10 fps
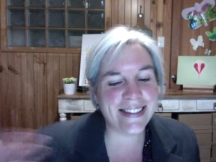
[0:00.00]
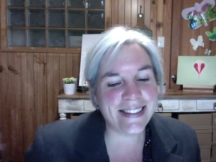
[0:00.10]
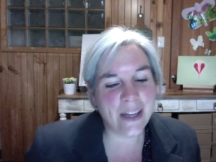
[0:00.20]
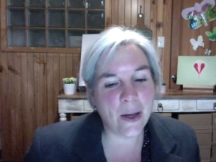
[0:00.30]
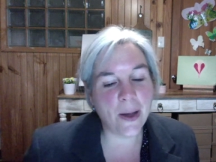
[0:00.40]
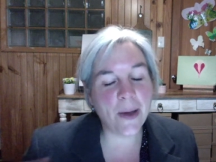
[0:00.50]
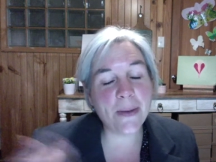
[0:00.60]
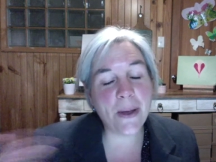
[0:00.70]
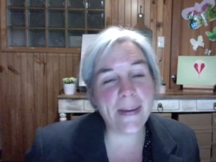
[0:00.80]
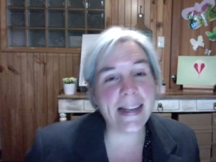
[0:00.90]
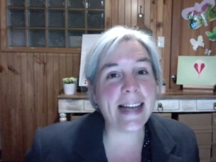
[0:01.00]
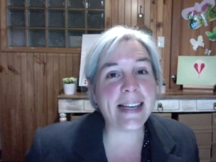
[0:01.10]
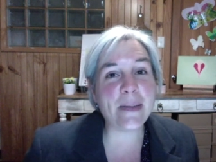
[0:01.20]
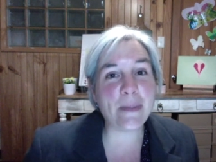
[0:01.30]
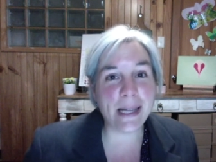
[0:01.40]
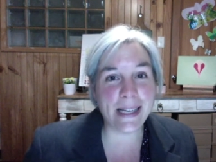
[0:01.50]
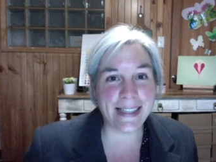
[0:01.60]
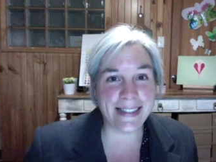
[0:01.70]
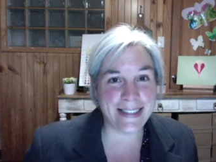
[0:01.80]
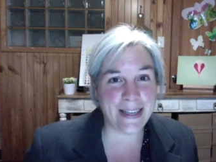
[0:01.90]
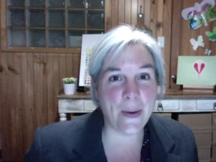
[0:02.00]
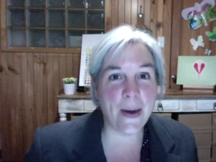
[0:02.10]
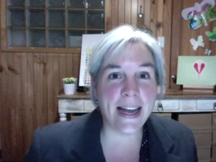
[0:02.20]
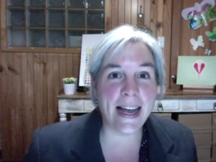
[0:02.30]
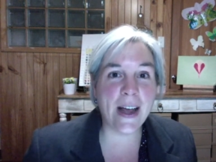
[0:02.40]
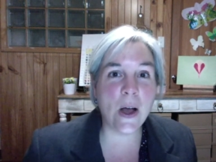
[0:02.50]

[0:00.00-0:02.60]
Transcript: I'm going out in obedience here, okay?